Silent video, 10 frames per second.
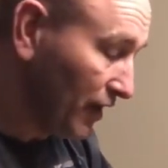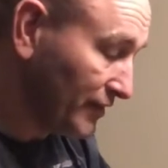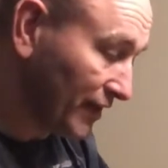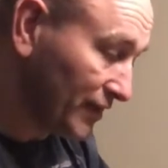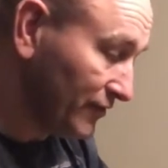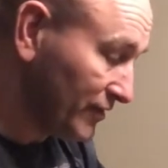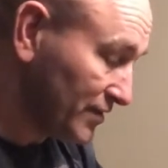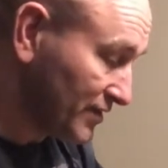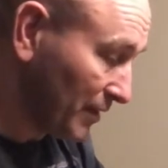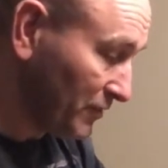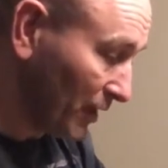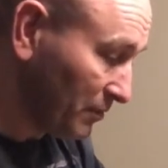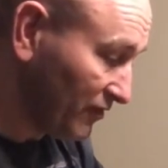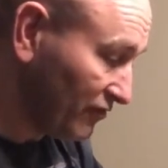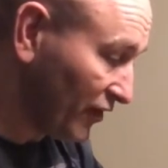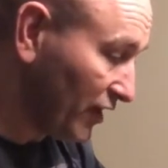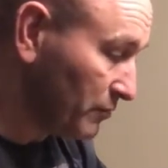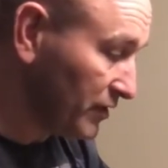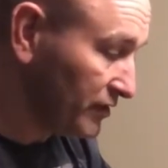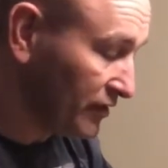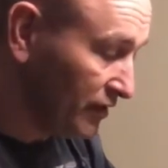They live in the same type of environment.